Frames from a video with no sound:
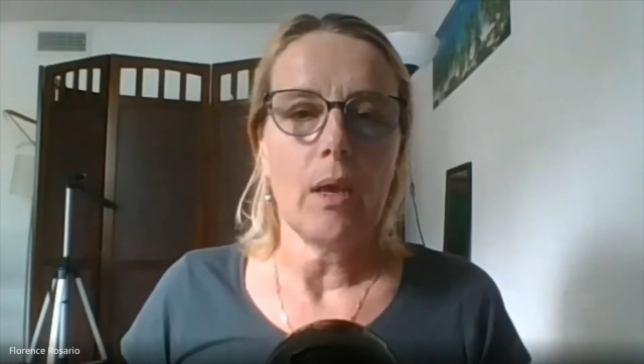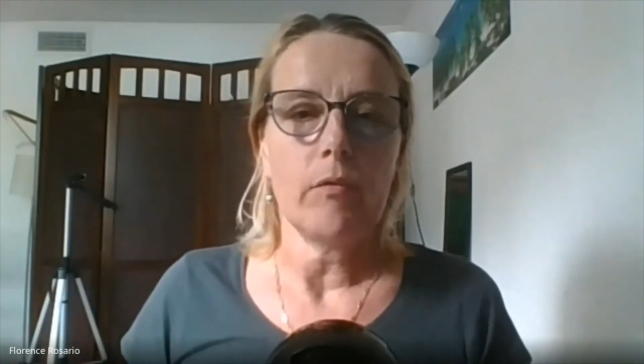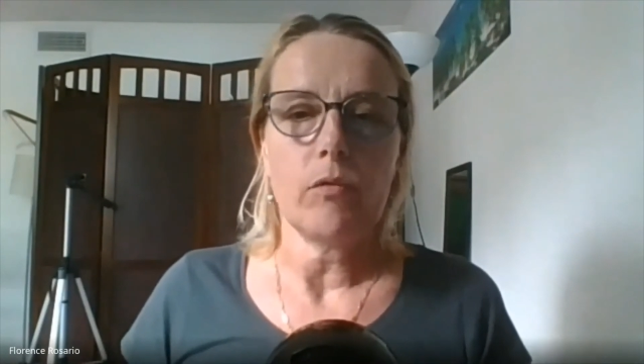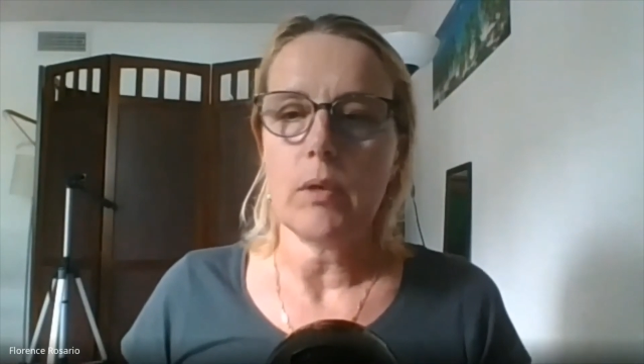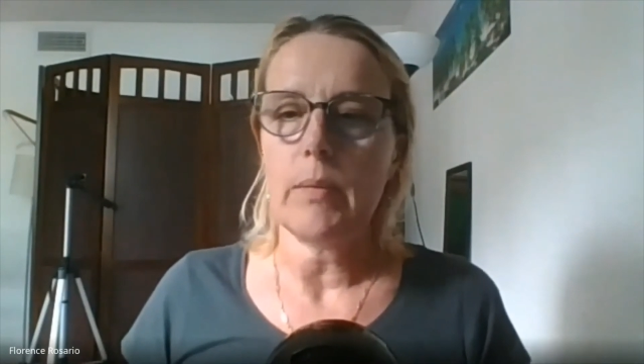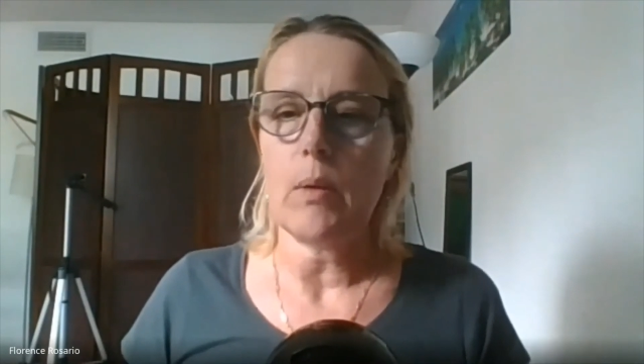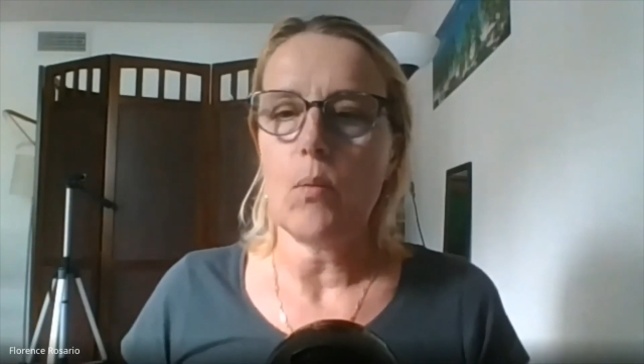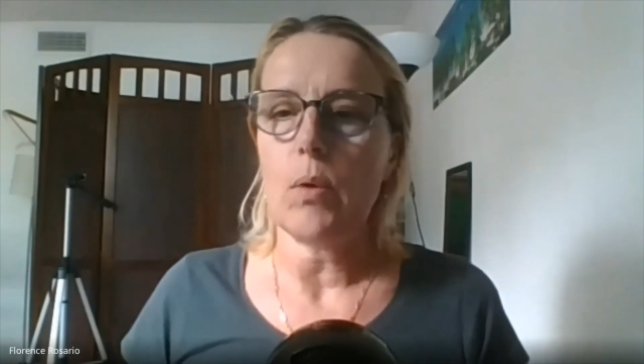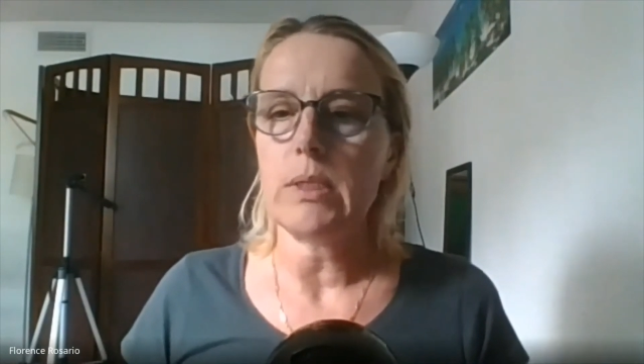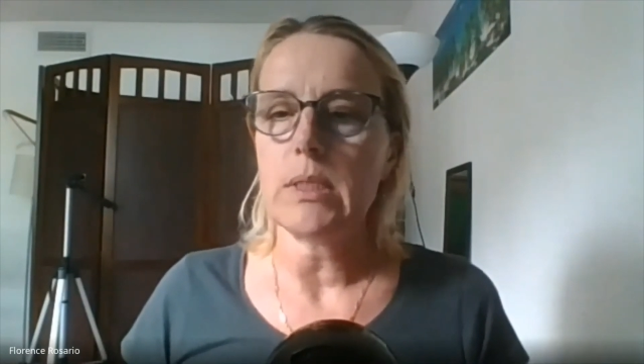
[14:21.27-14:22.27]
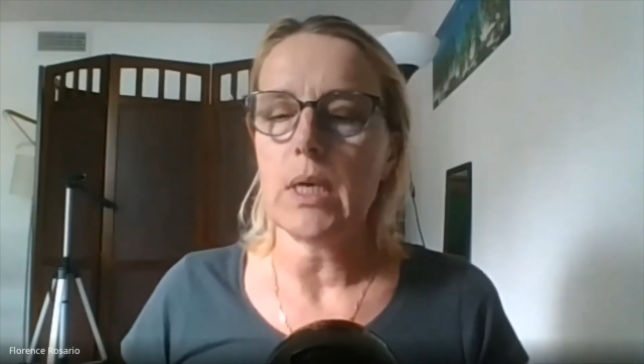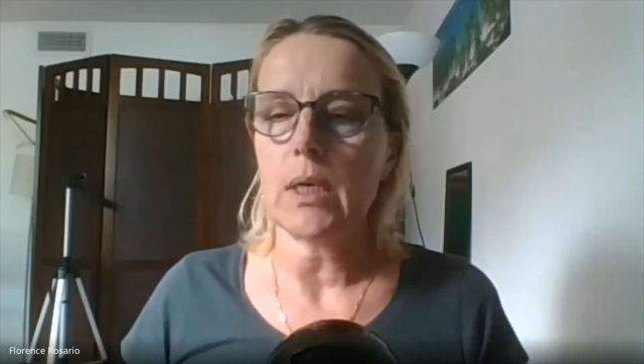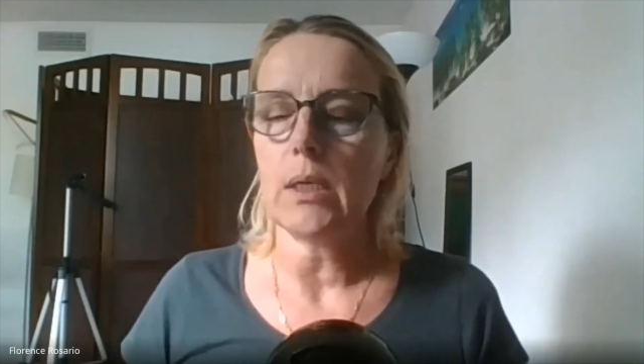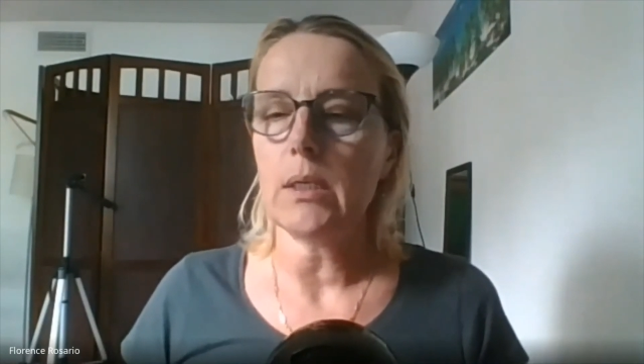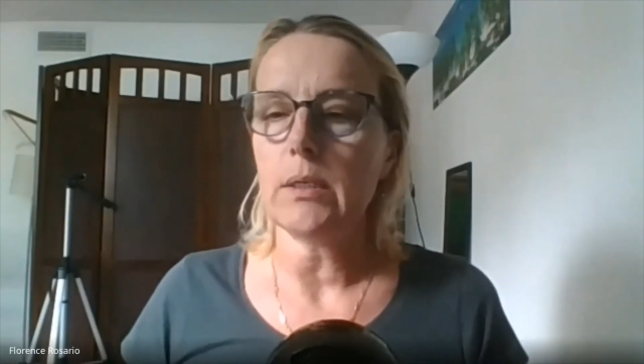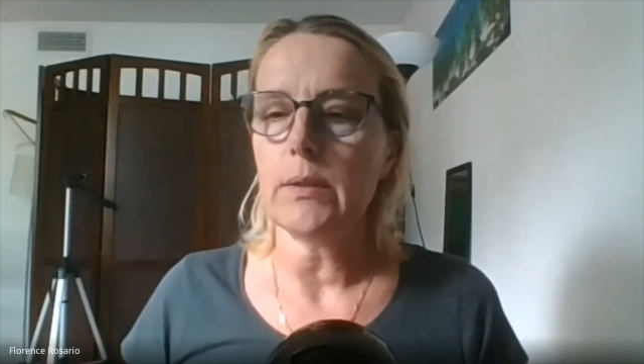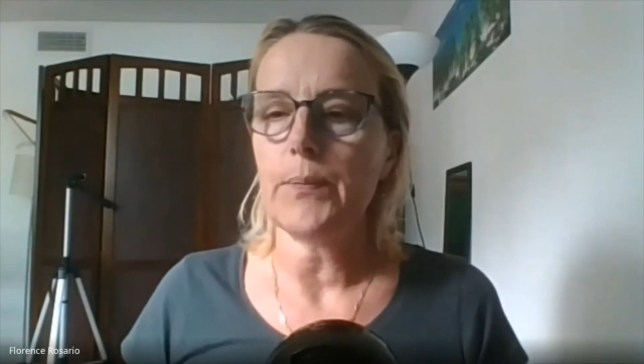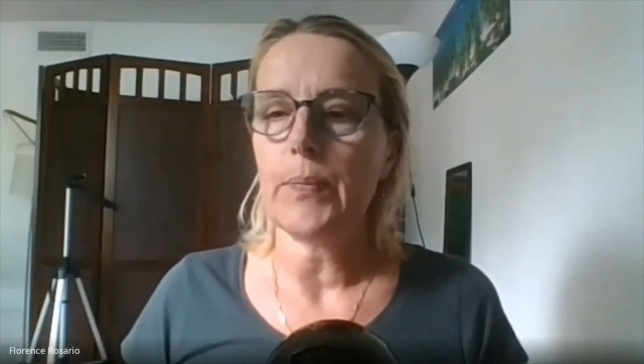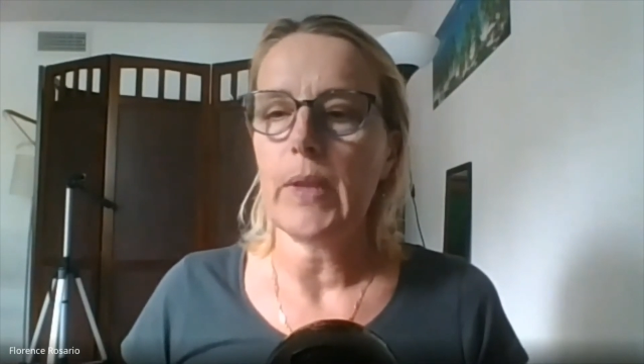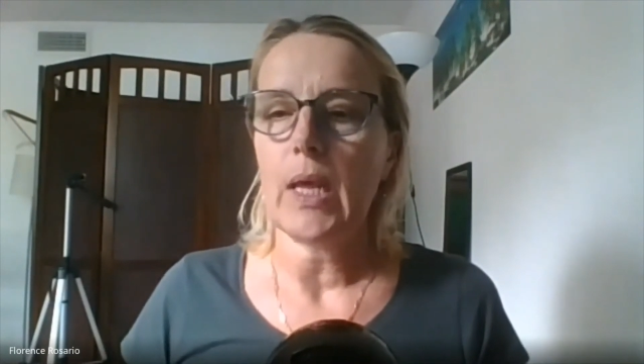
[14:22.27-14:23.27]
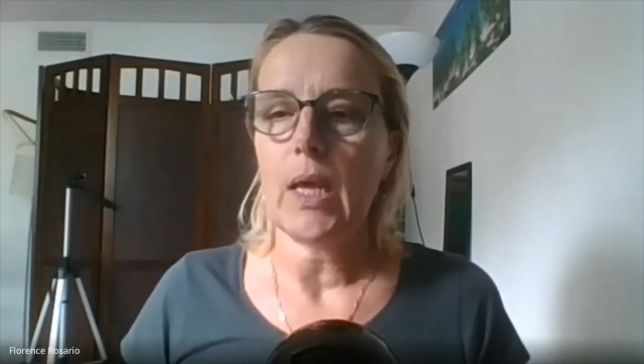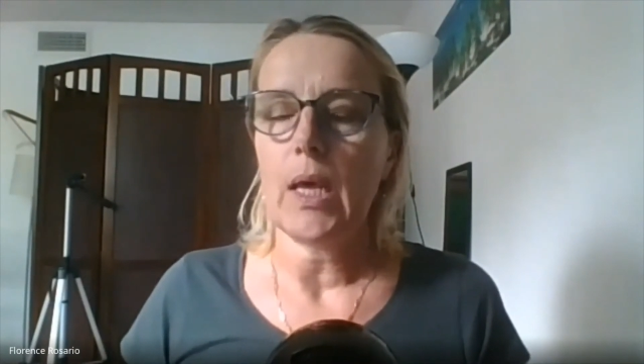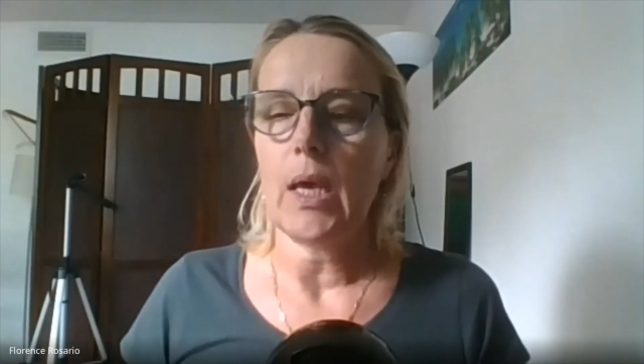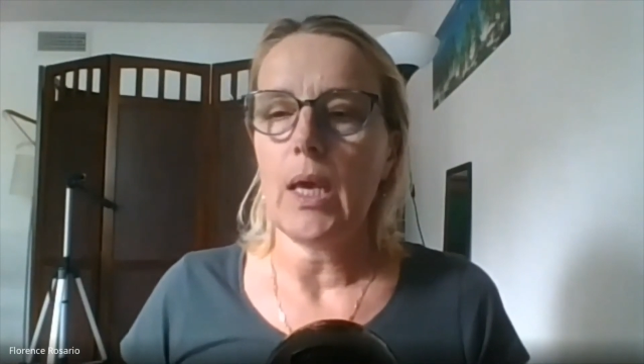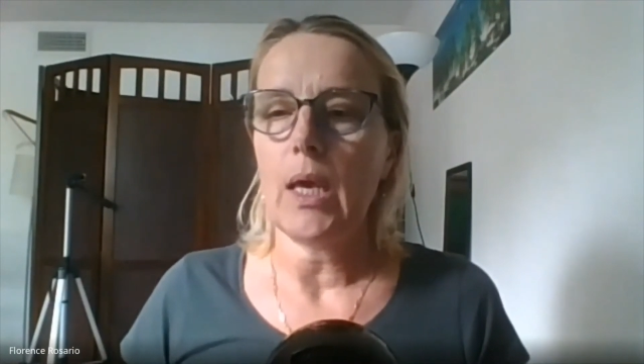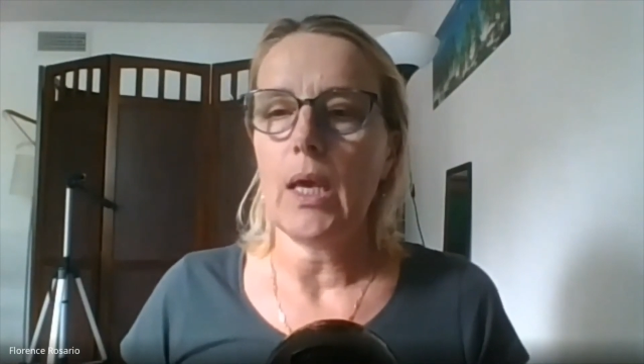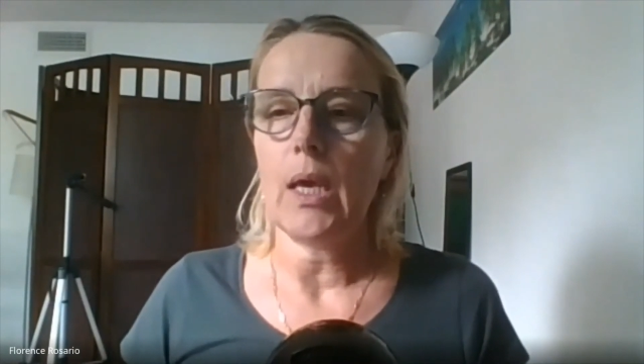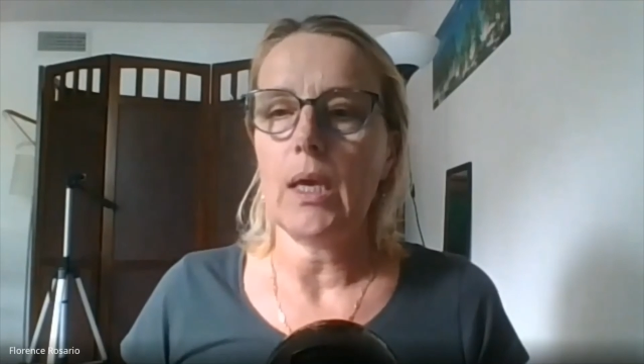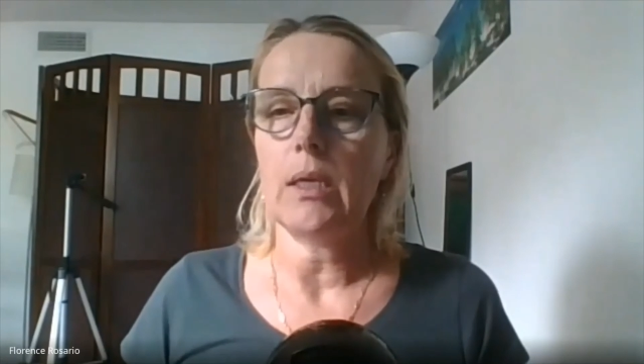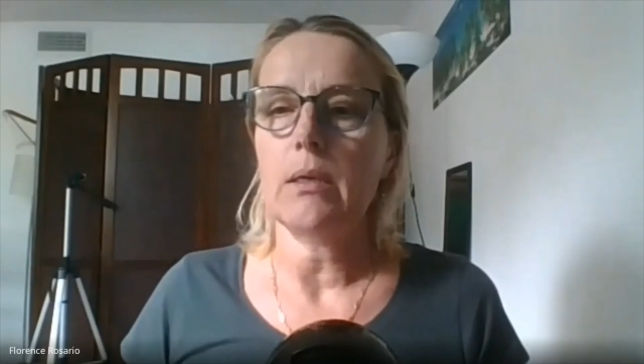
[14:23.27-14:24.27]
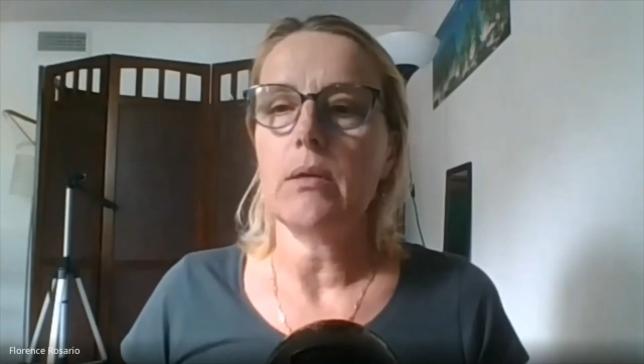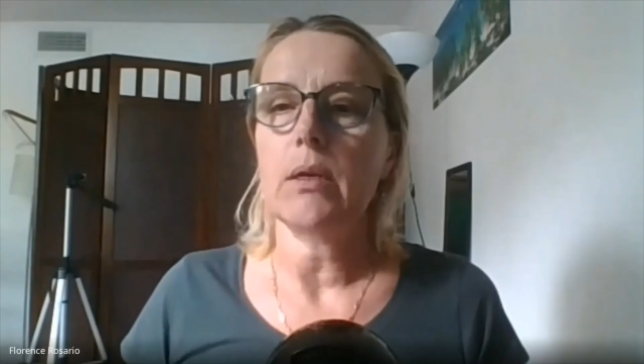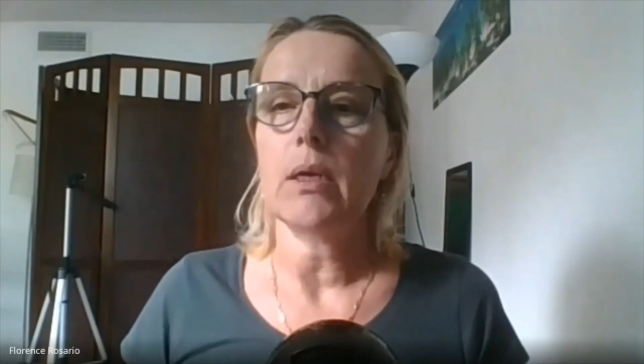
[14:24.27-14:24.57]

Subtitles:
If you give me 1 second. And